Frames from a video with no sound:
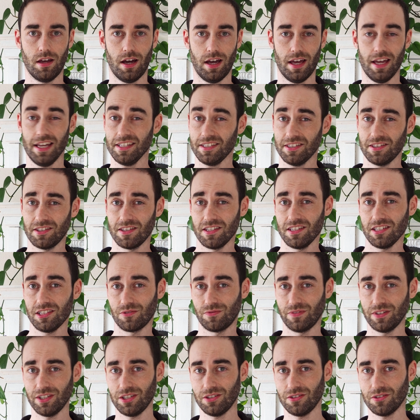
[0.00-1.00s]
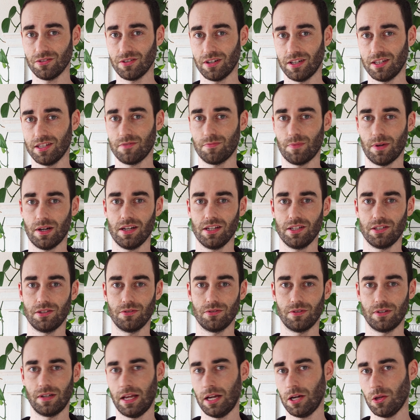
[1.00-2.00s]
Has this video inspired
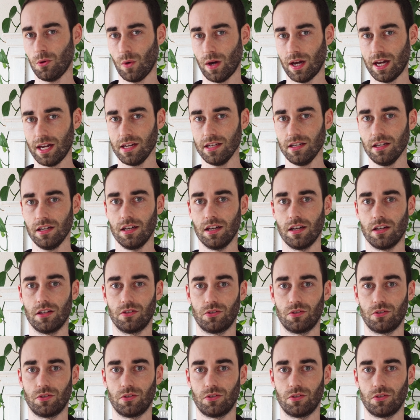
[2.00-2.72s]
you in any way?